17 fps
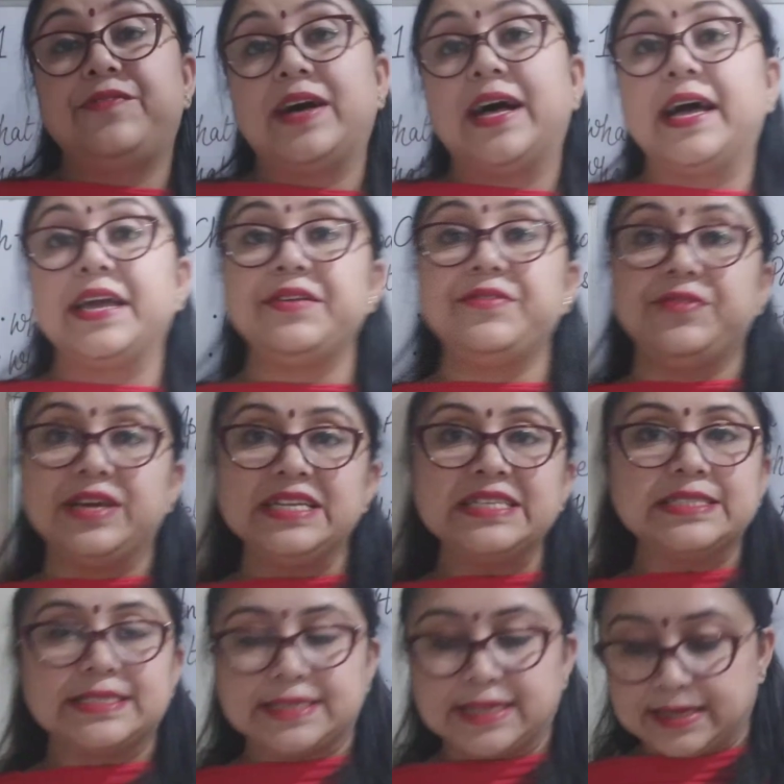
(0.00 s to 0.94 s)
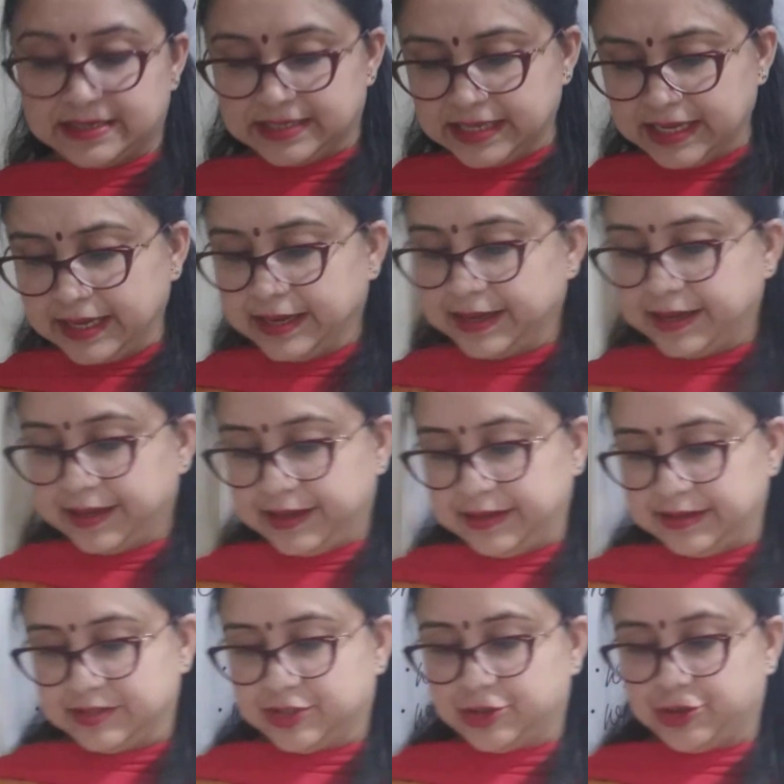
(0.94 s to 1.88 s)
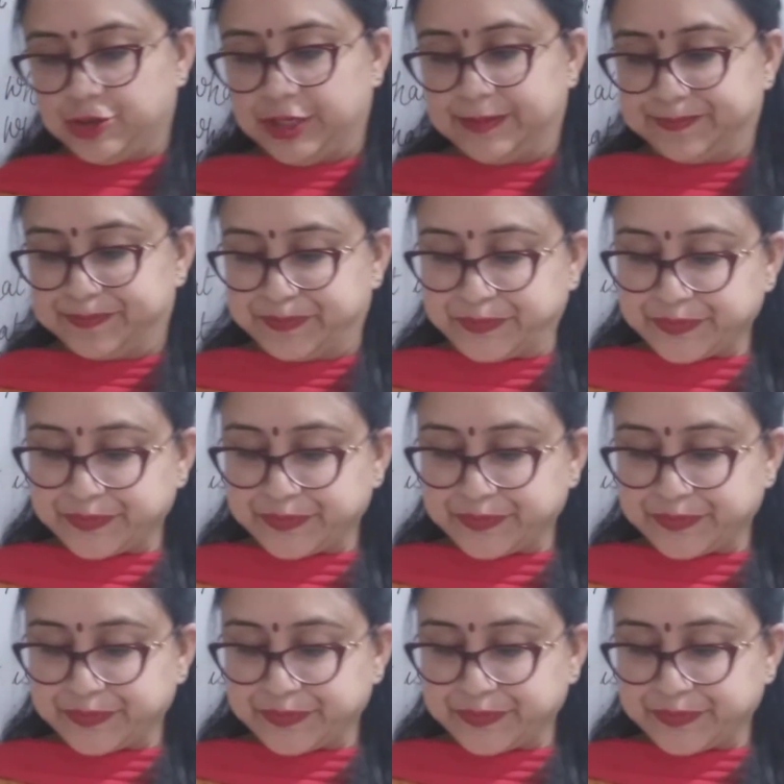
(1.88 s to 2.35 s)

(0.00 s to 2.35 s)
why we study history.